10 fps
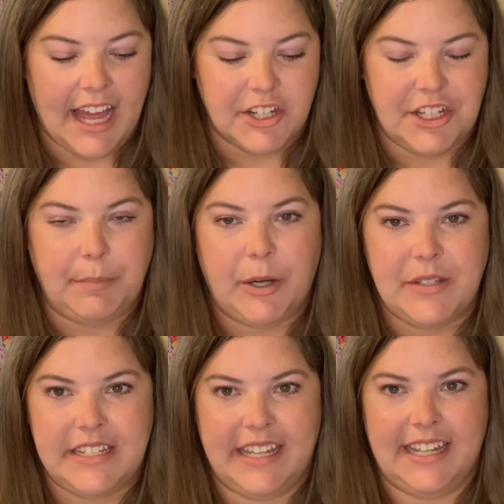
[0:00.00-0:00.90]
She
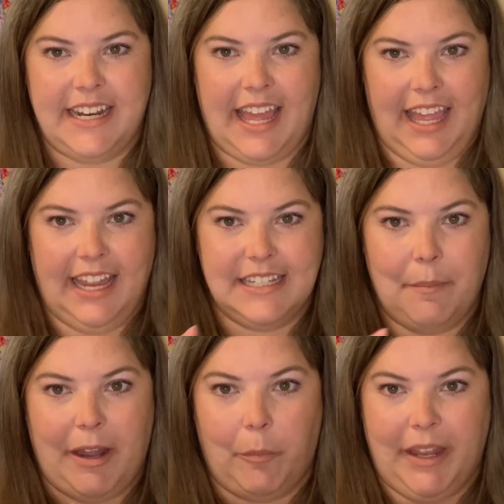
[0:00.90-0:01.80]
posted a
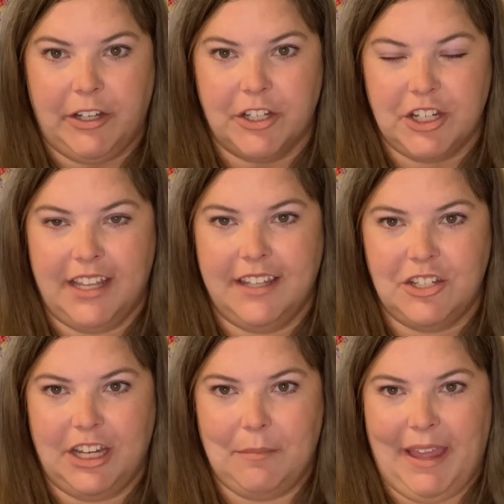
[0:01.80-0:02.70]
tomato pincushion that
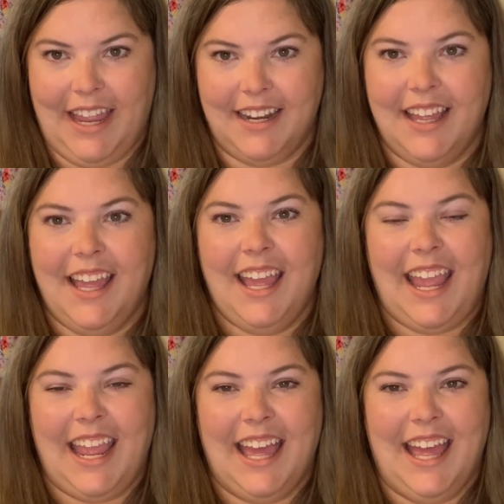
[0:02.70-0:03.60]
she had made,
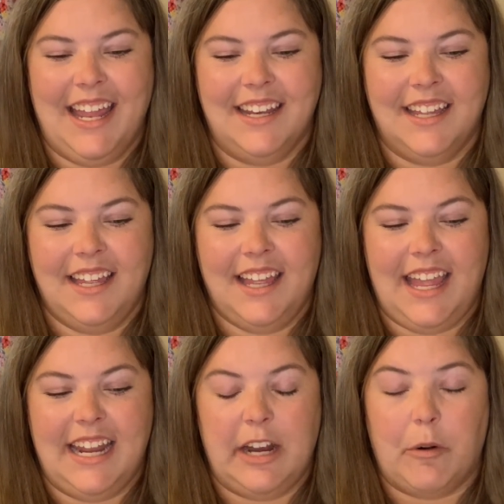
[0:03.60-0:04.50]
and
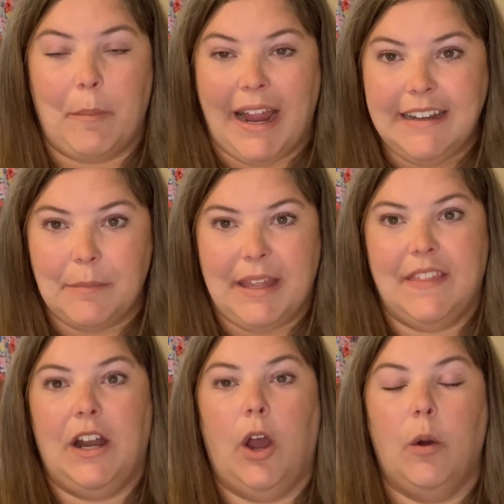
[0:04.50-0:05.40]
it had reminded me
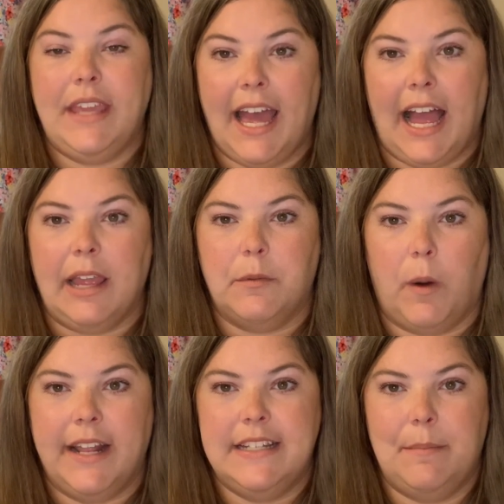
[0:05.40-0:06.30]
that, oh yeah, I had
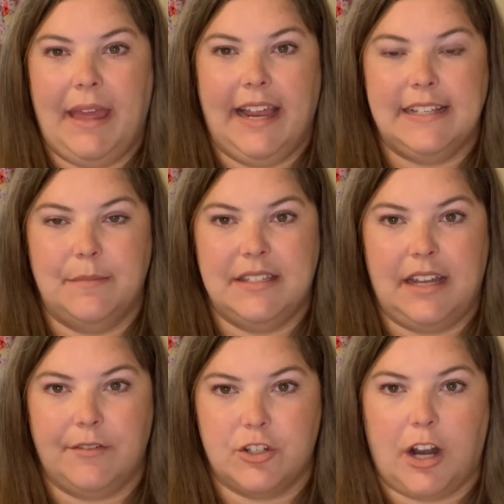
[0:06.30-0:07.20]
wanted to make some
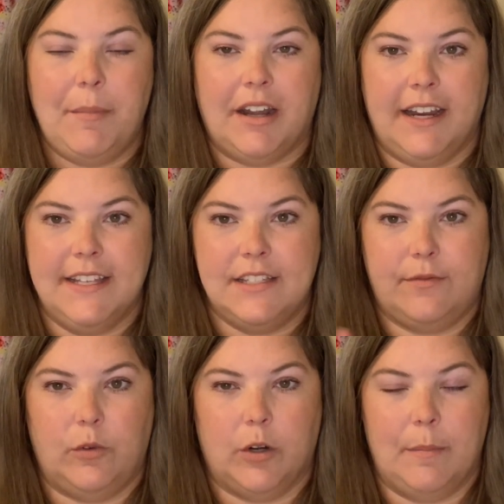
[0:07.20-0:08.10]
stuffed strawberries
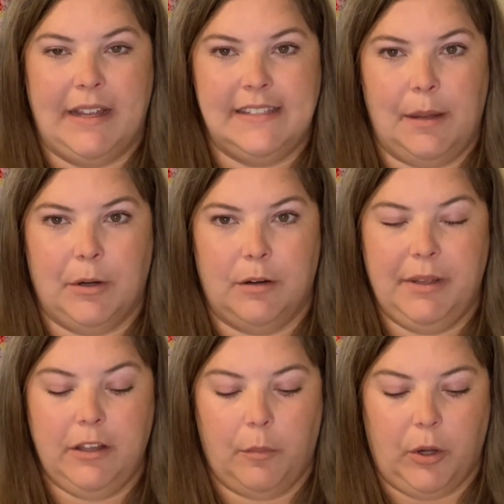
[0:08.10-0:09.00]
for my summer
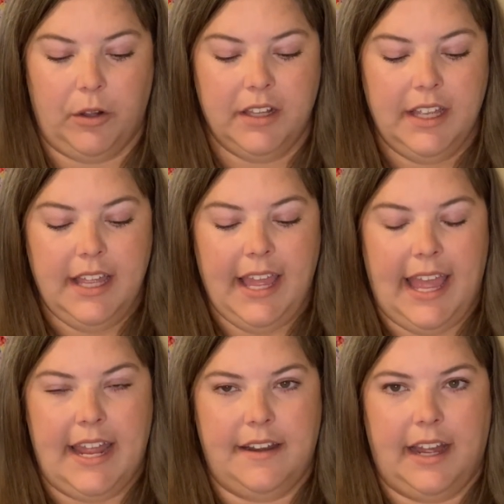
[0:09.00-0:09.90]
pillow bowl.
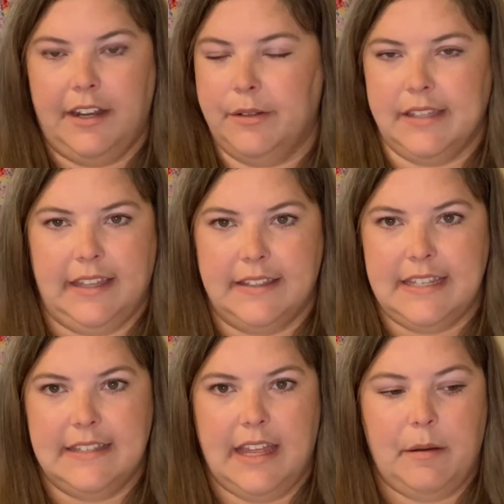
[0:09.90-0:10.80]
And I know it's late in the
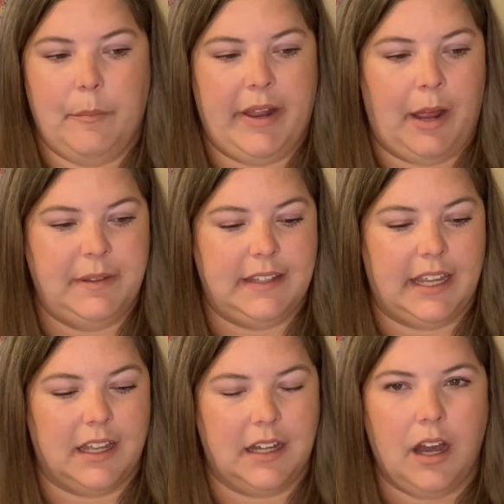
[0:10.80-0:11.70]
season, but I was
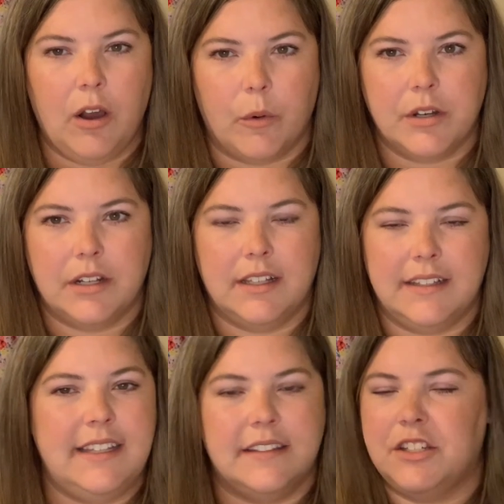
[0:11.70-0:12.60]
like, oh,
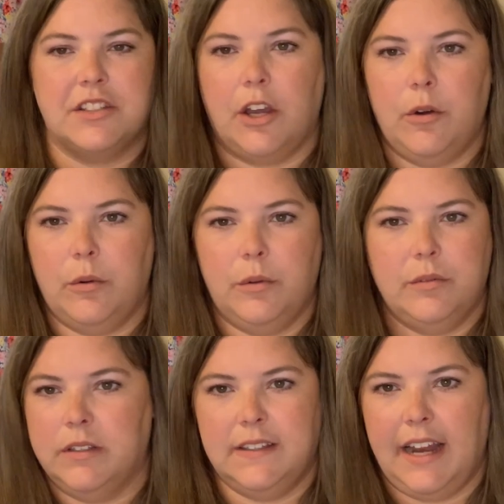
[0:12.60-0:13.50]
let's just go
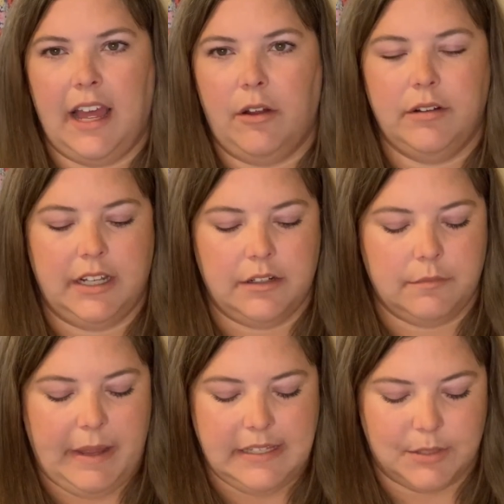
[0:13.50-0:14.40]
sit down
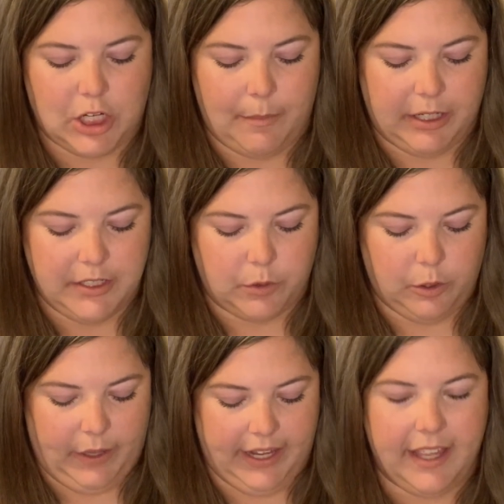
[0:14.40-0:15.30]
and make some strawberries real
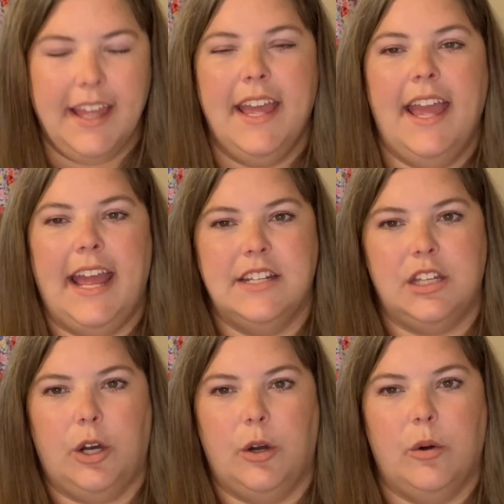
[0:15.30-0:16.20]
quick. And
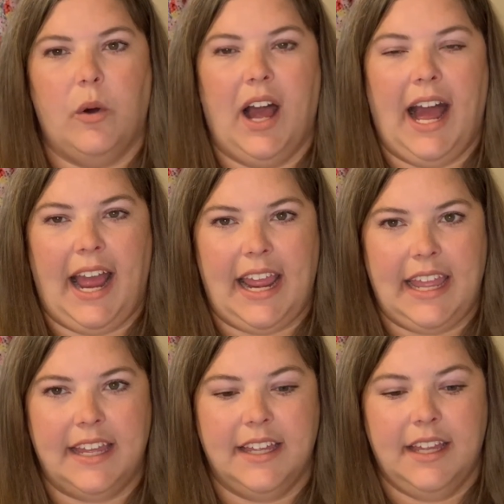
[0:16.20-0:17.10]
so
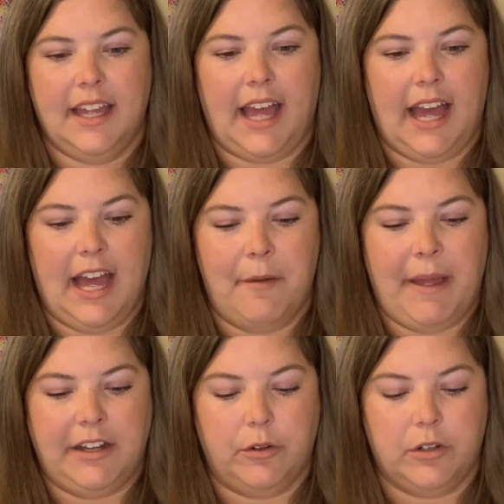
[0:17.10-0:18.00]
I
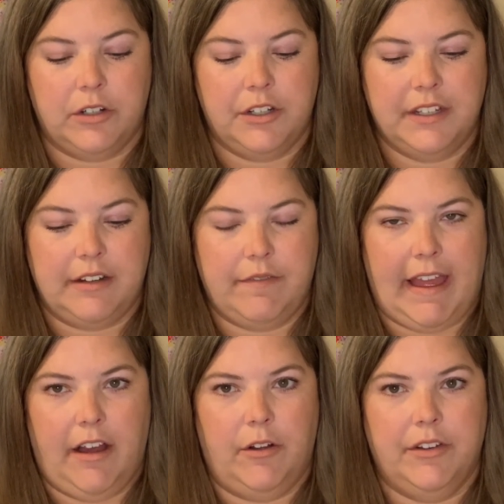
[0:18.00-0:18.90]
had Googled and
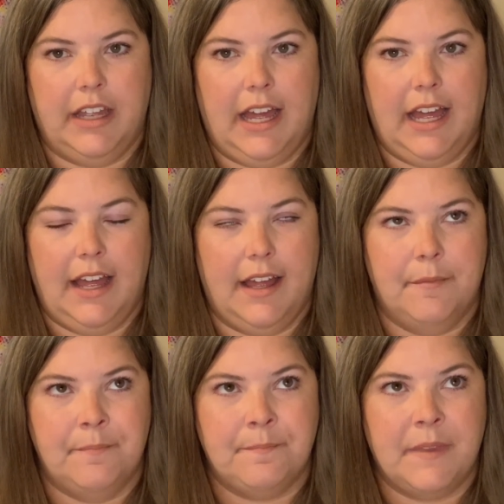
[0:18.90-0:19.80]
found
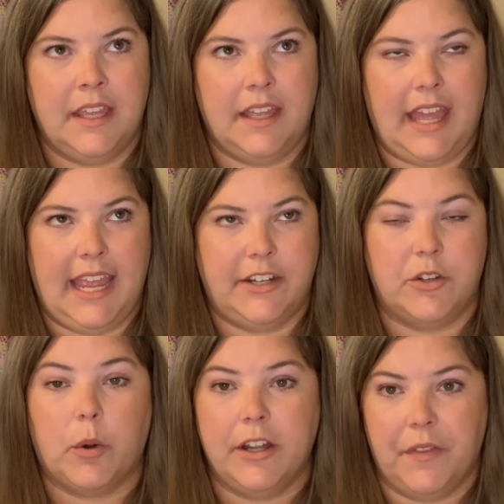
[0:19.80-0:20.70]
a
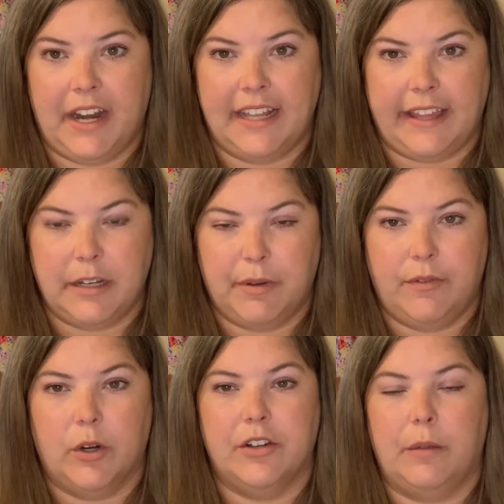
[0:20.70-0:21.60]
tutorial that I had liked
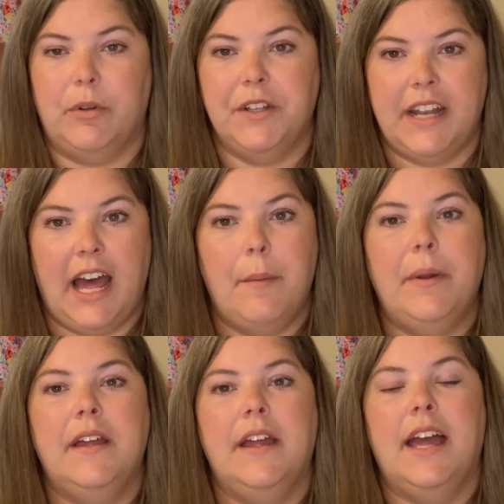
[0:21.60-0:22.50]
before. So I pulled it up
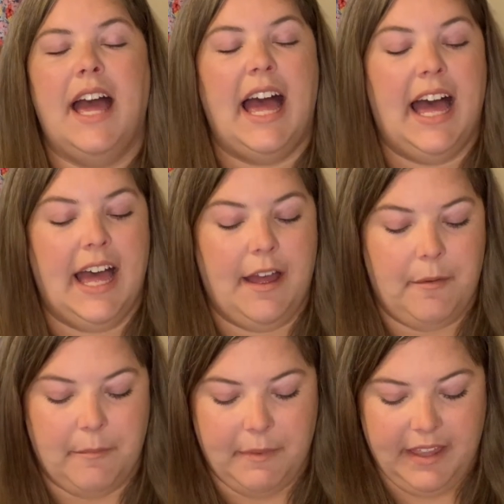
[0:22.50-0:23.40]

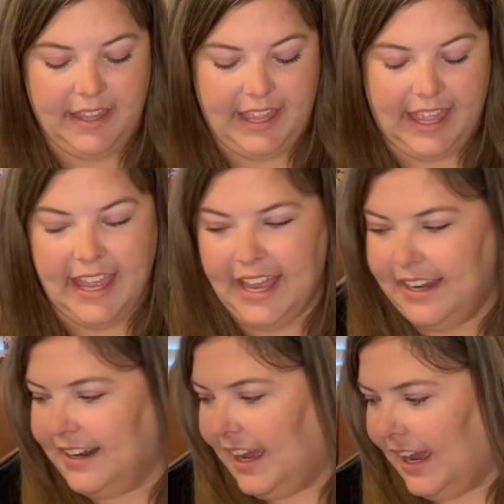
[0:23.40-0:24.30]

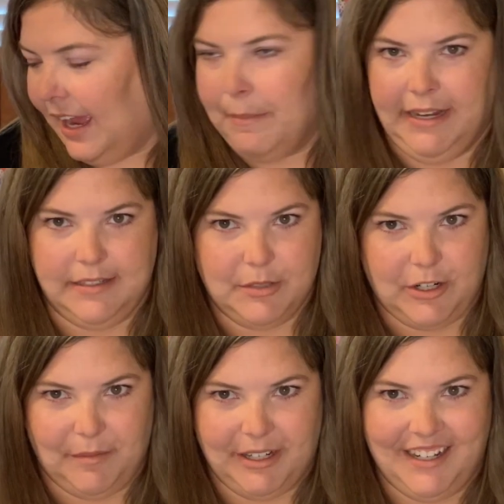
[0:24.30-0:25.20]
and I made some
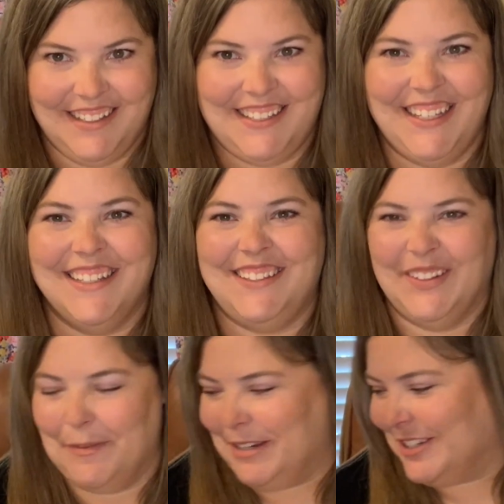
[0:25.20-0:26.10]
strawberries.
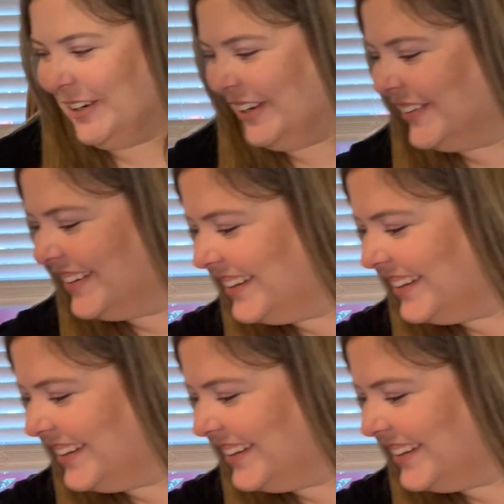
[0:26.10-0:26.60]
So let me show you.